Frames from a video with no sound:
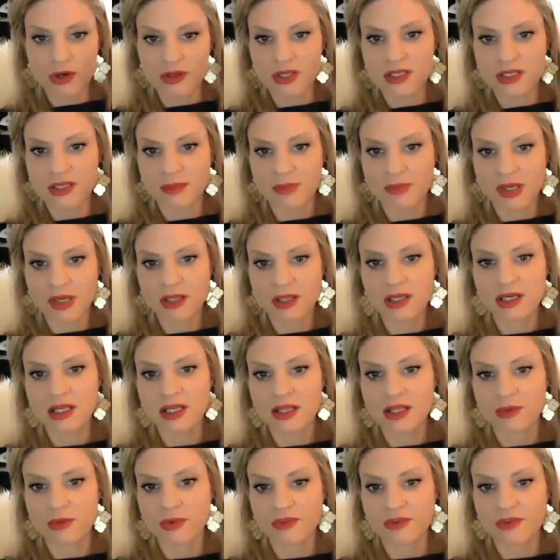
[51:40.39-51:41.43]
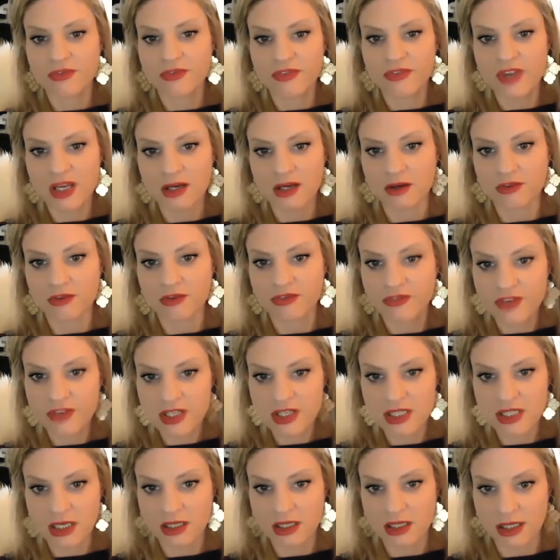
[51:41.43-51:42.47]
this ability that we feel
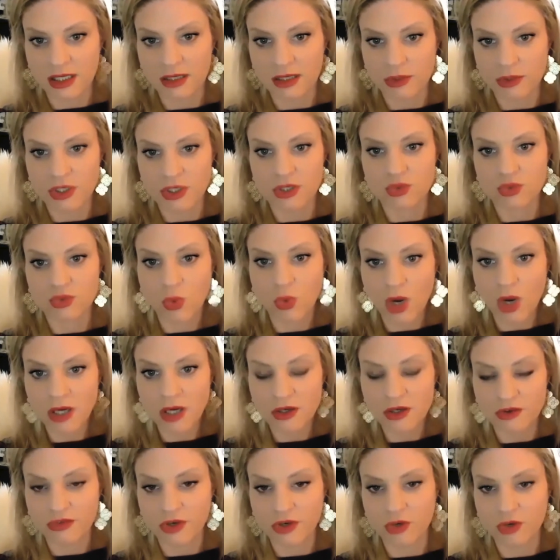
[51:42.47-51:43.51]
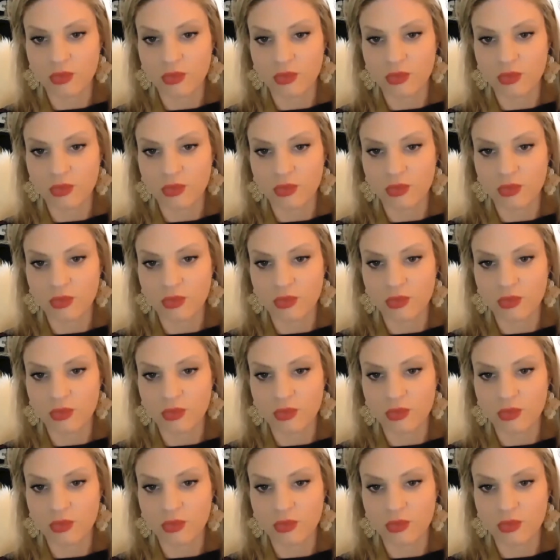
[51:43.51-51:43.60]
physically, which is wonderful.